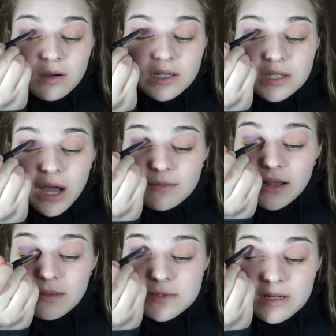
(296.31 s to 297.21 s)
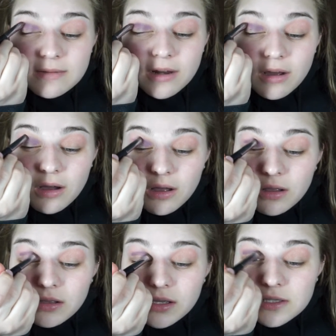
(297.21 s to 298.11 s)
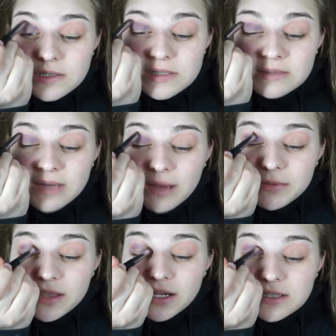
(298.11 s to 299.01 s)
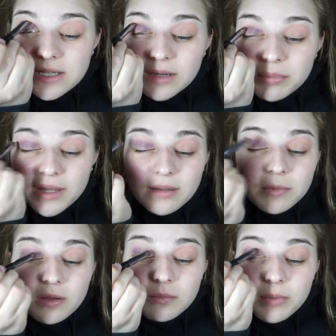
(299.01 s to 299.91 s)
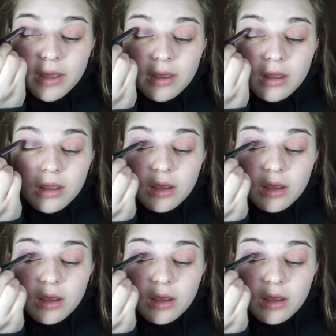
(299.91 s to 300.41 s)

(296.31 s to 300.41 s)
which I'm not upset about at all because I'm happy that it's like blendable, but